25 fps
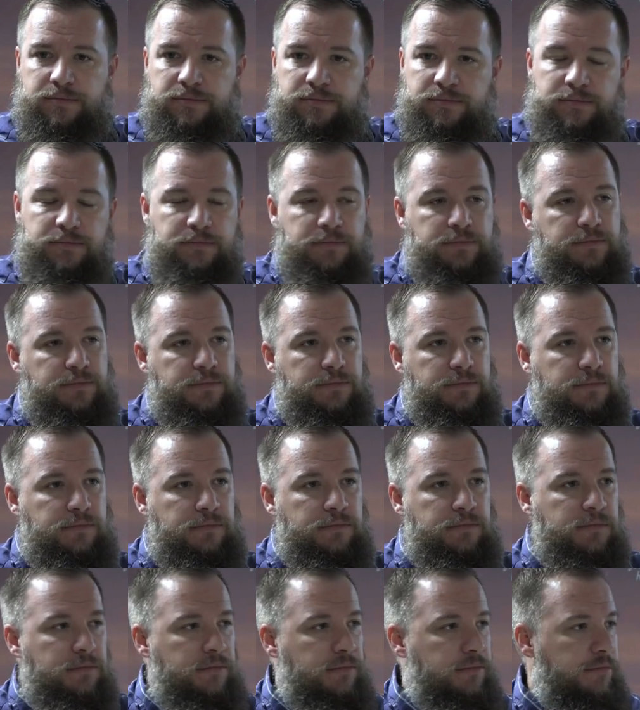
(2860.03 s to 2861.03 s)

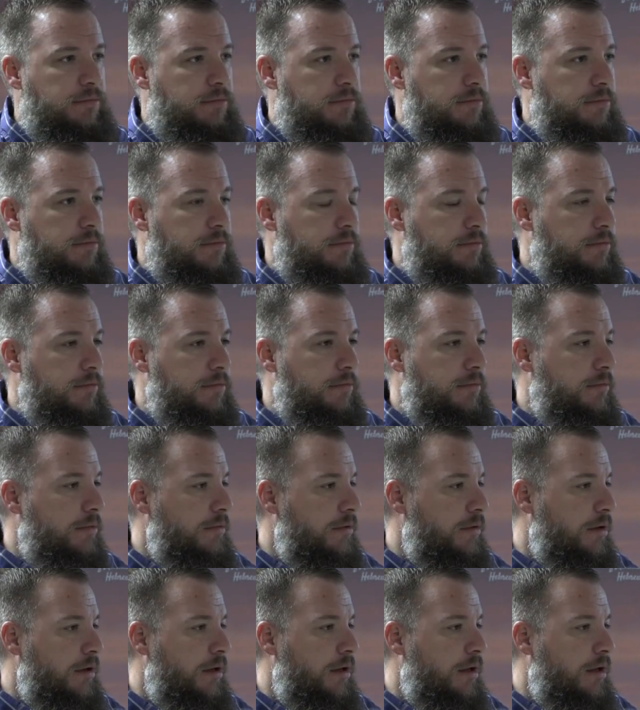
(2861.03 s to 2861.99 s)
[no speech]